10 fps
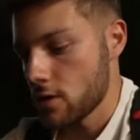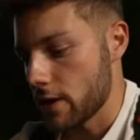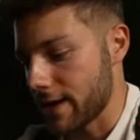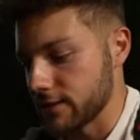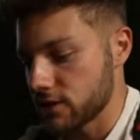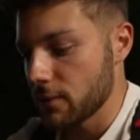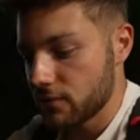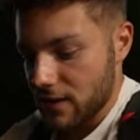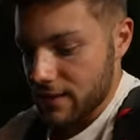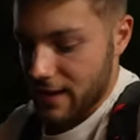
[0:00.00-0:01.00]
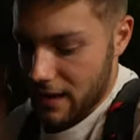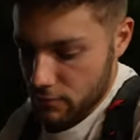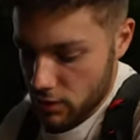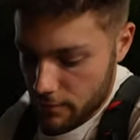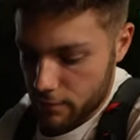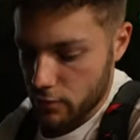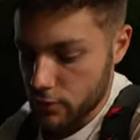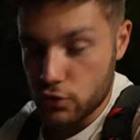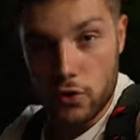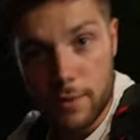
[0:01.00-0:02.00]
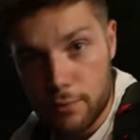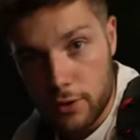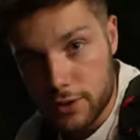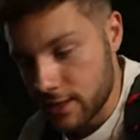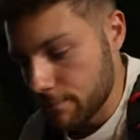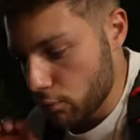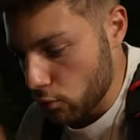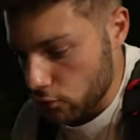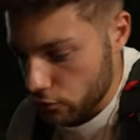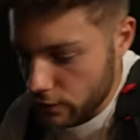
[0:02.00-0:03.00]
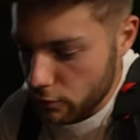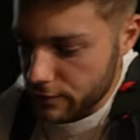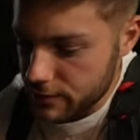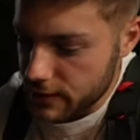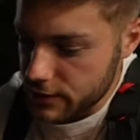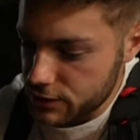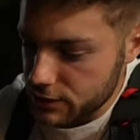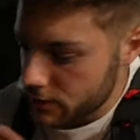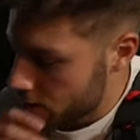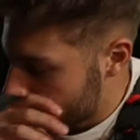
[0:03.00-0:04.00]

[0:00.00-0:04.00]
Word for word: Okay, so we've set the camera up on the tripod in a portrait orientation